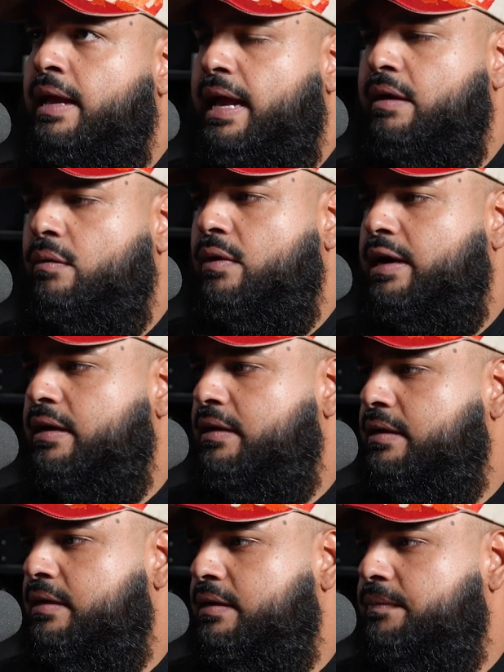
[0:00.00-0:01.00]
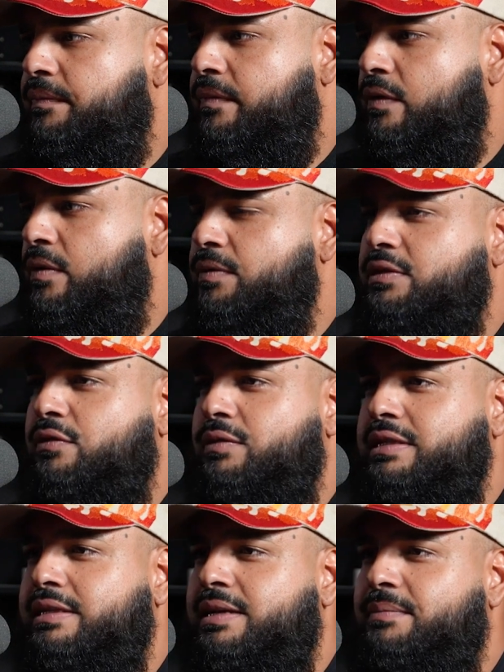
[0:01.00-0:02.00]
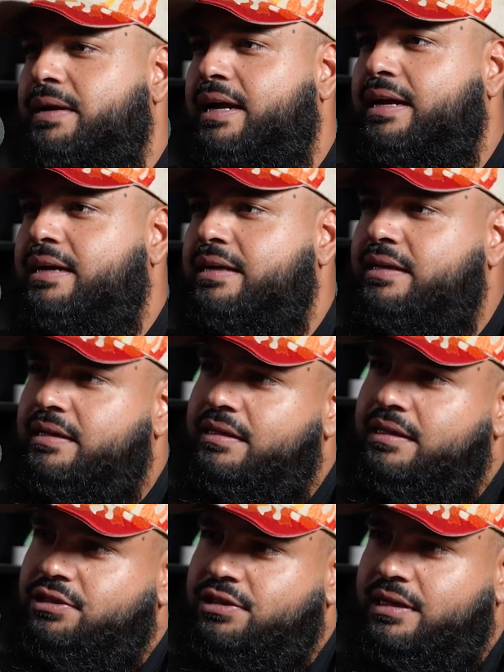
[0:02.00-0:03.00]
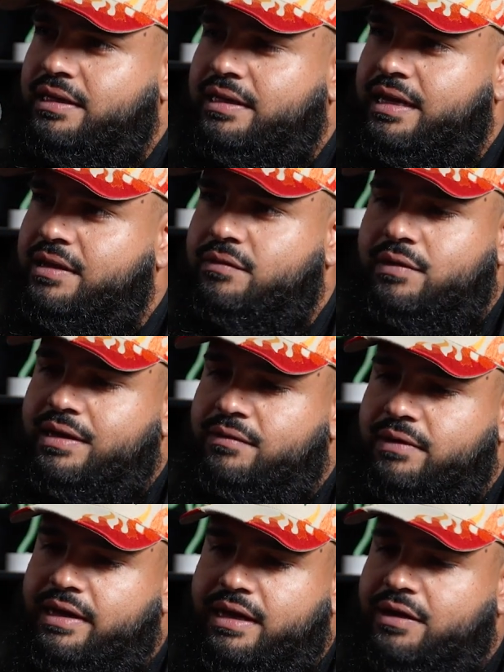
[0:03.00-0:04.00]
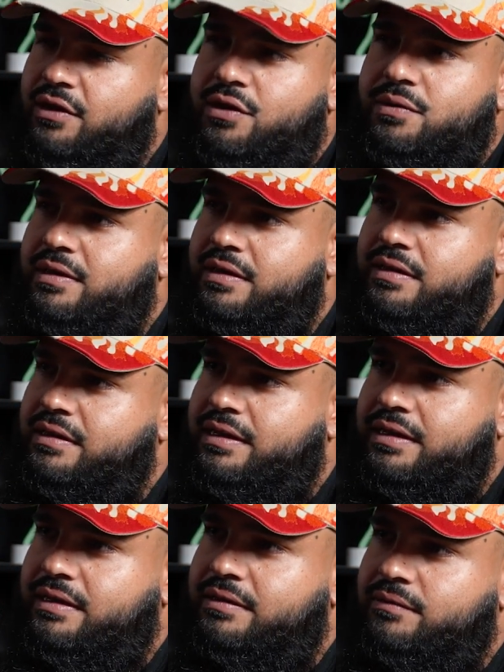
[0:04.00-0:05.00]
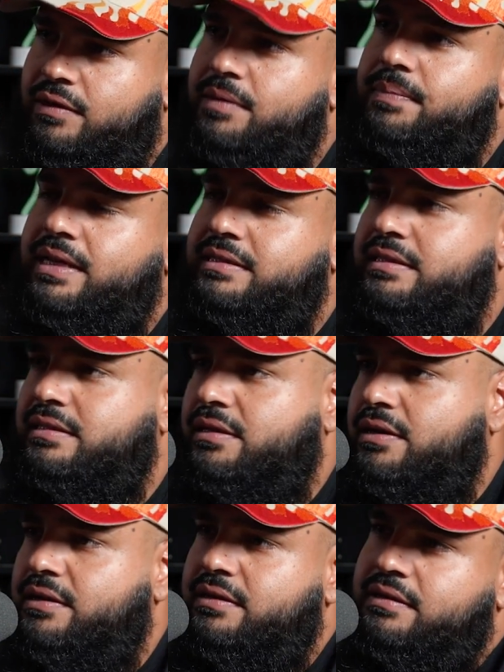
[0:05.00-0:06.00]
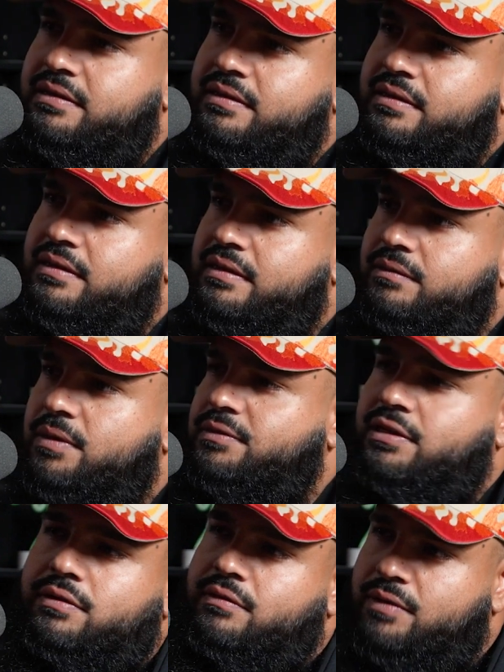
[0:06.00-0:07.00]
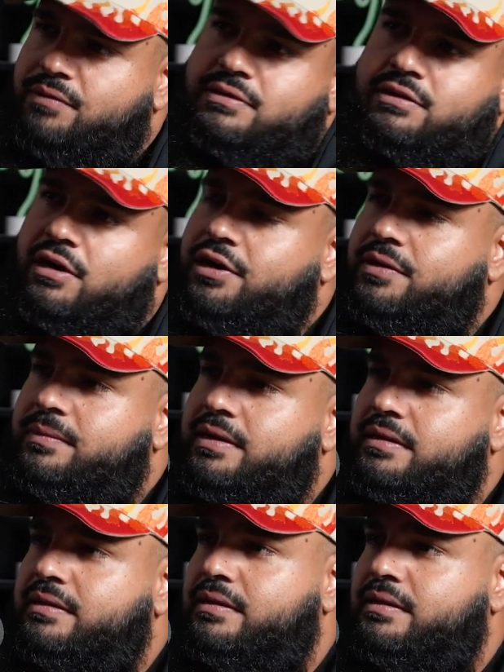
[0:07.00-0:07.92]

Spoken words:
And what was the reasoning behind the shutting down? Why out of nowhere did they want to pass this law? What was the argument?